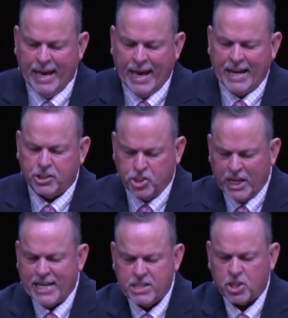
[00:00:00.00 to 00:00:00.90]
And
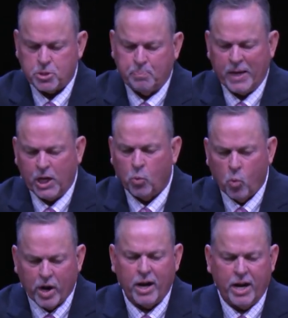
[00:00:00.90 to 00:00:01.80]
Jesus, being
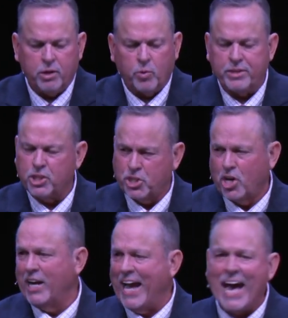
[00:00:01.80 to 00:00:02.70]
wearied with his
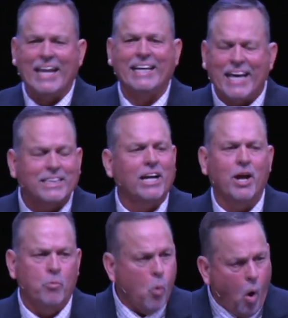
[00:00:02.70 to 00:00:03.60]
journey, how did he get there?
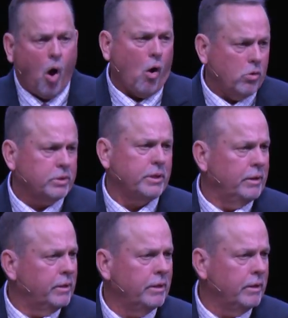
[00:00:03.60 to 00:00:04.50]
He walked
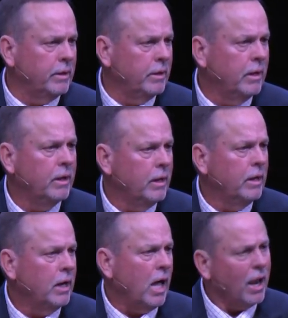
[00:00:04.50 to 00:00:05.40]

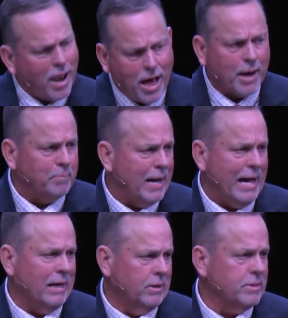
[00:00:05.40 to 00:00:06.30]
a lot of
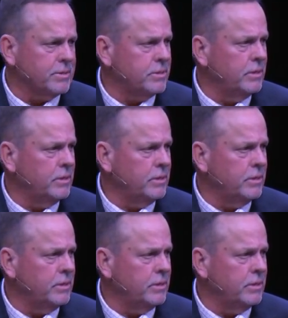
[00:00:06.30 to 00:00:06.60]
miles.